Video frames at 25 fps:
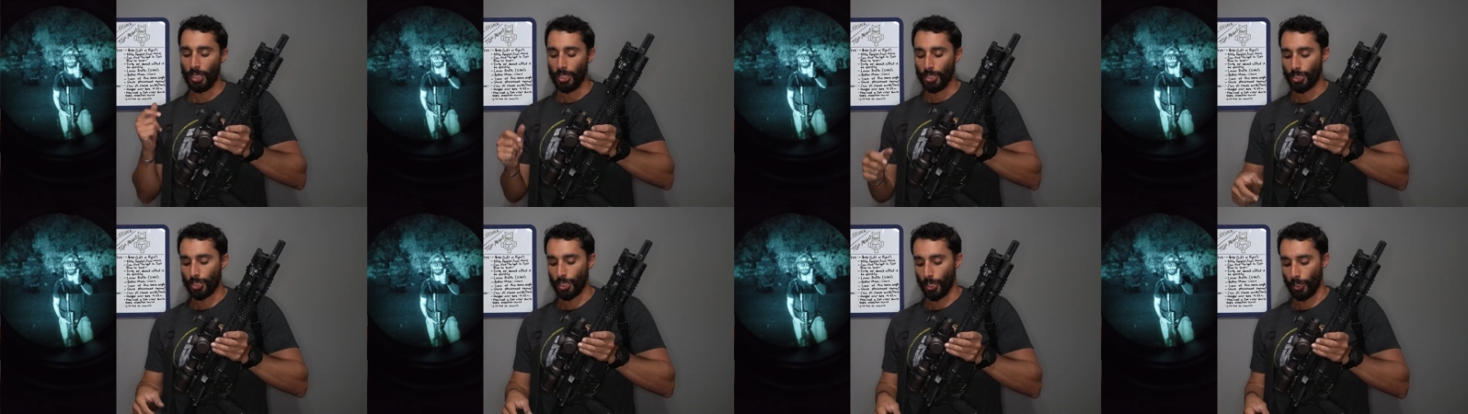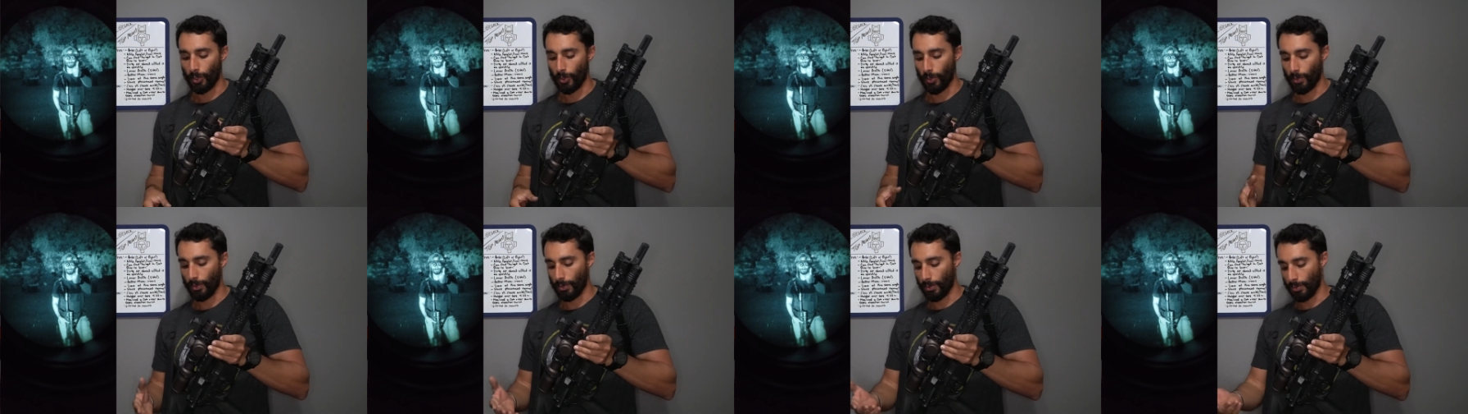
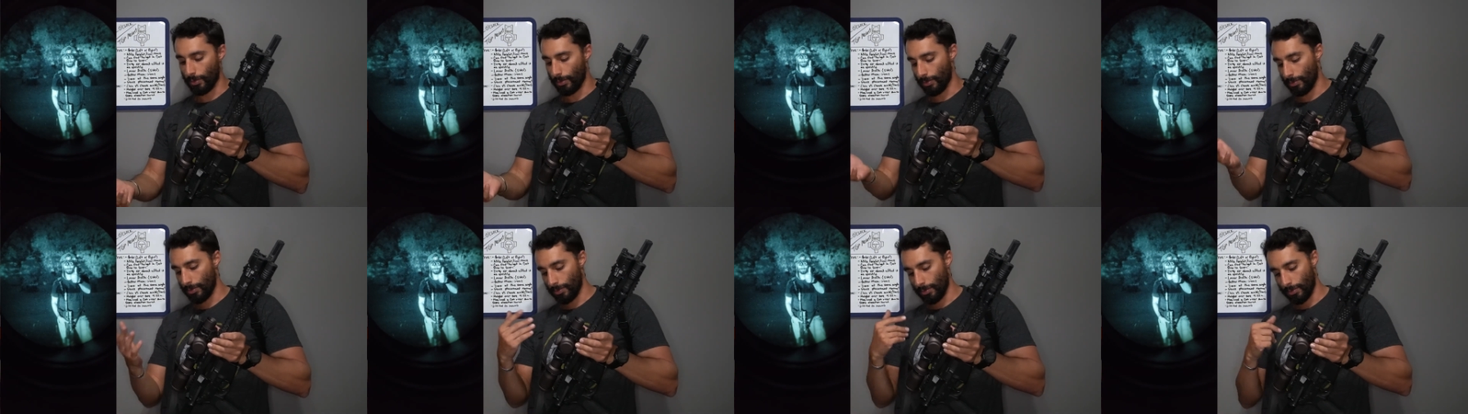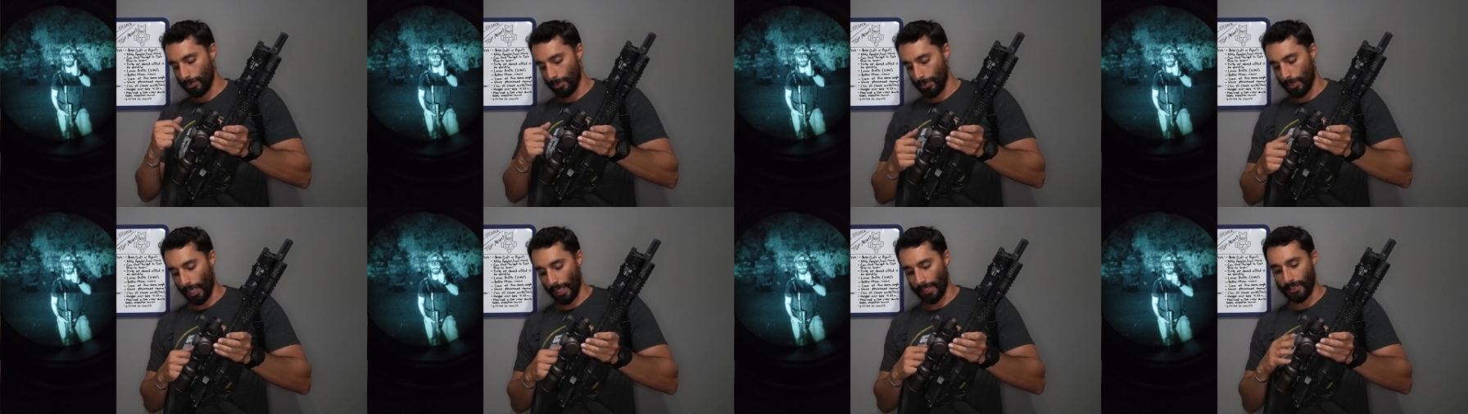So
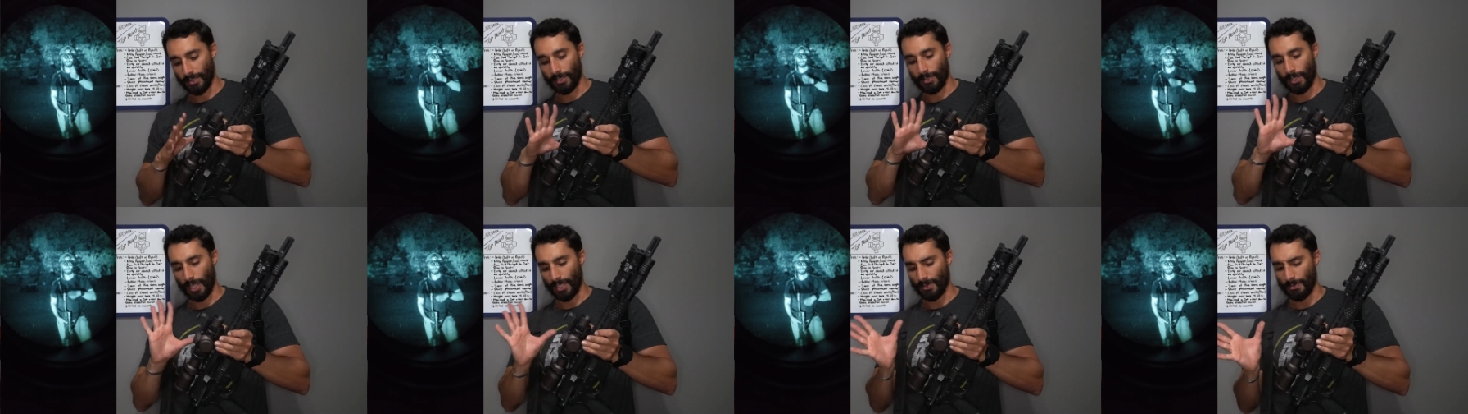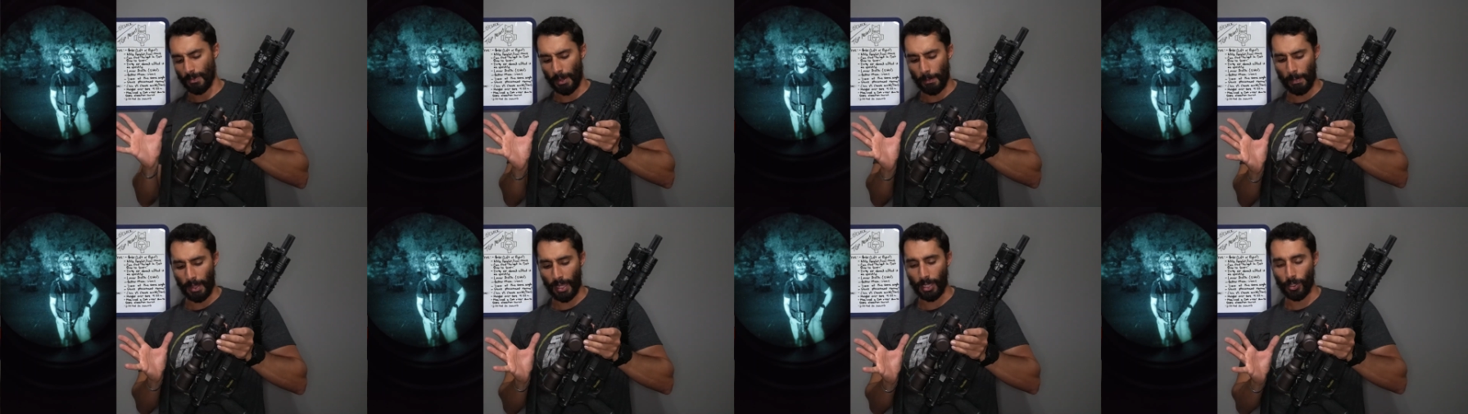that's
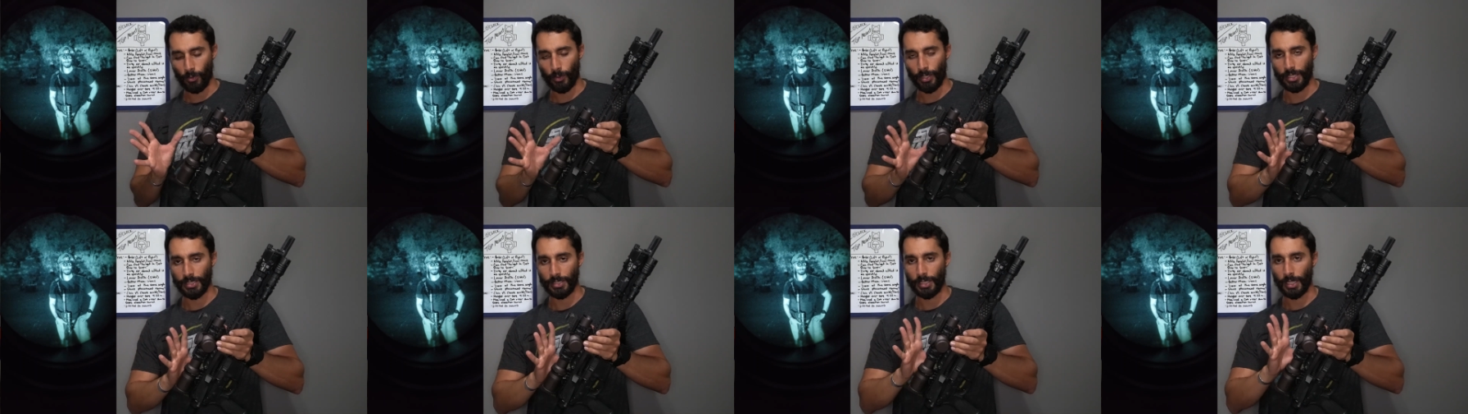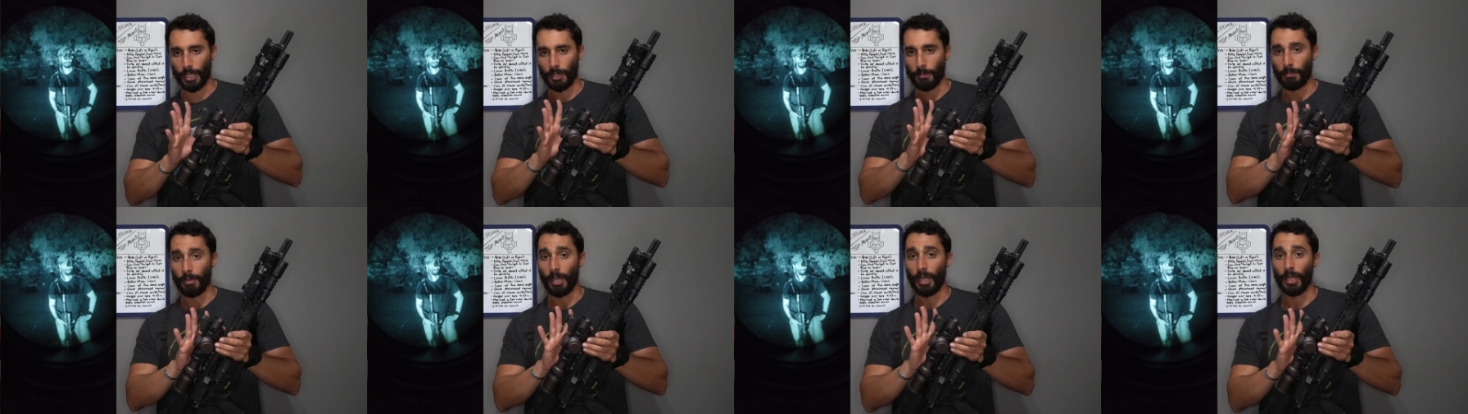my main
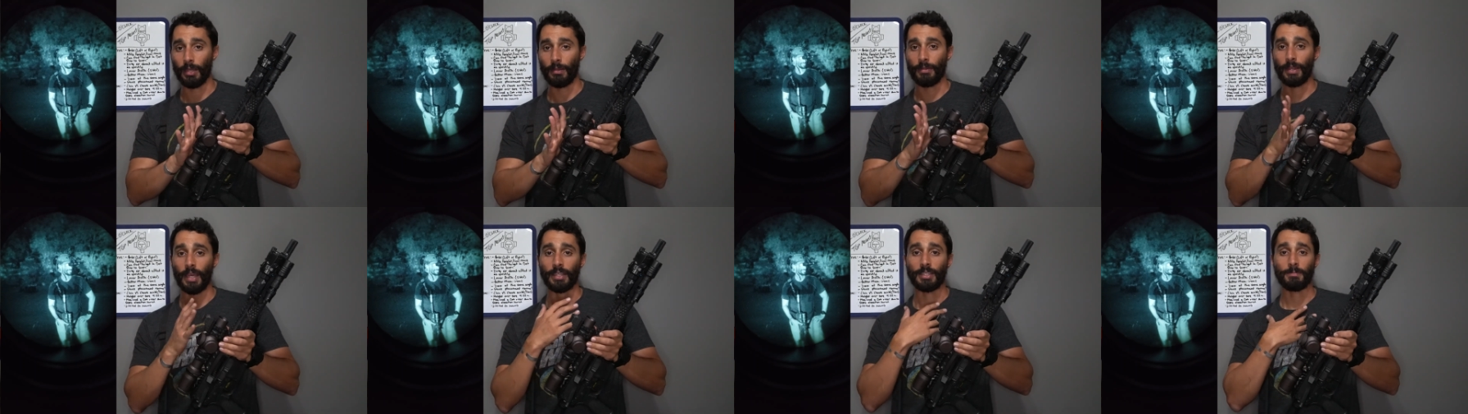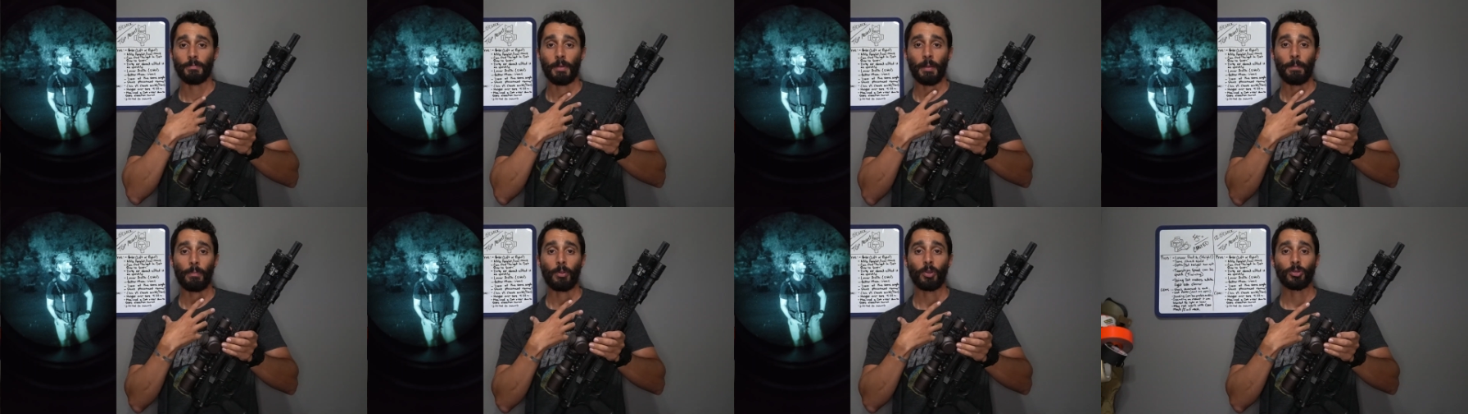reasoning, but
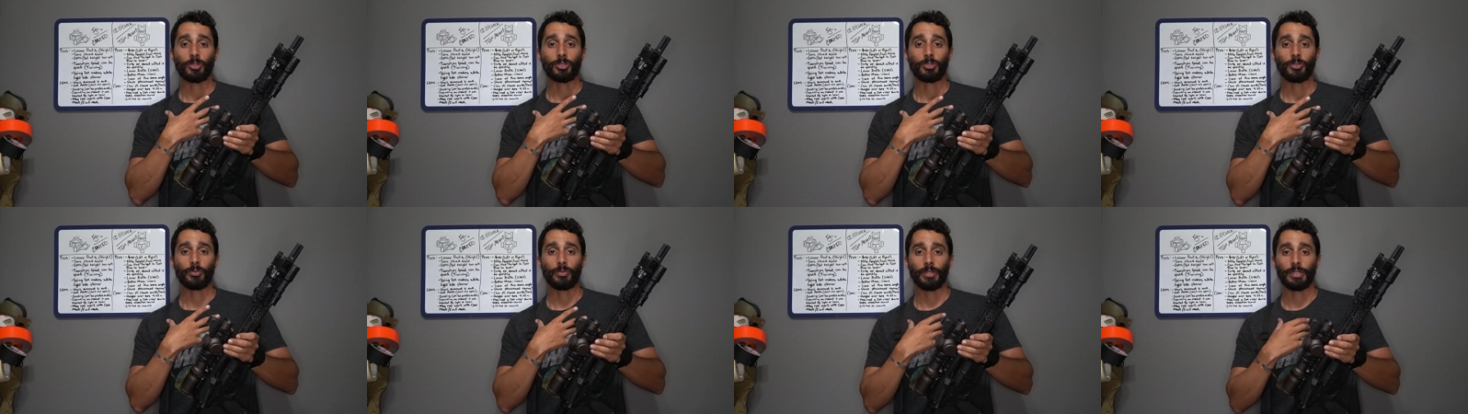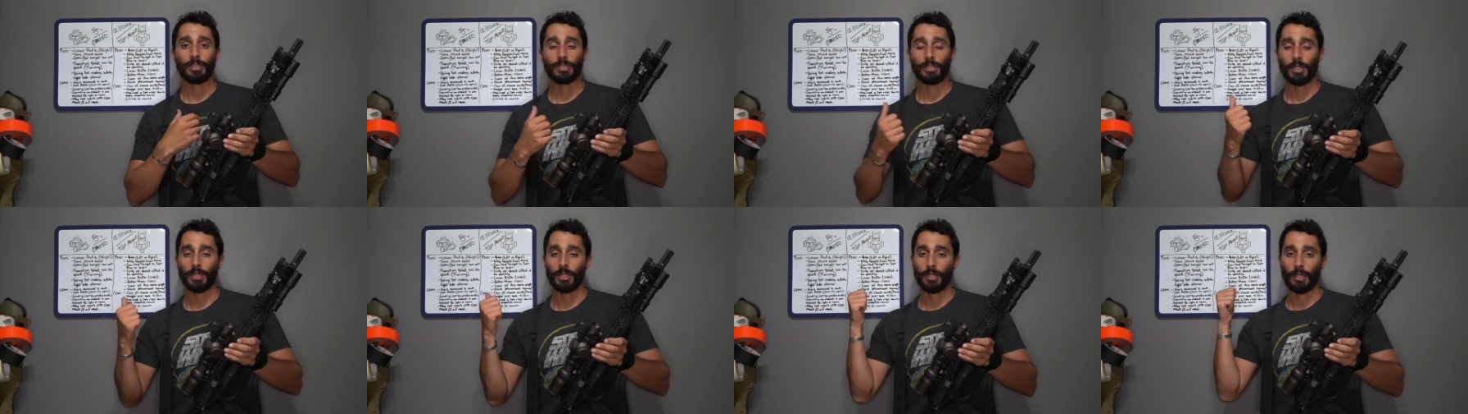that's my personal
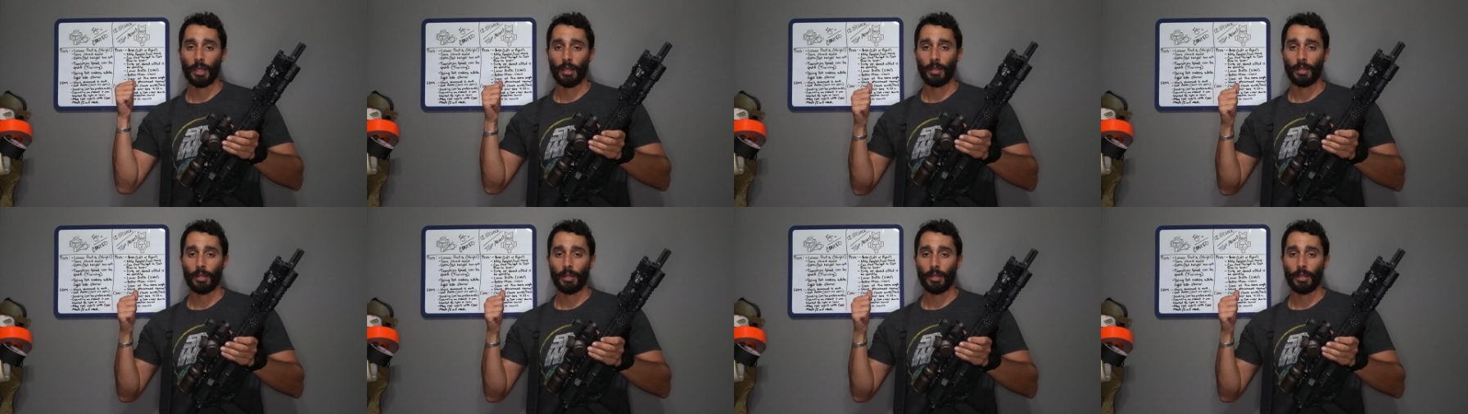reasoning.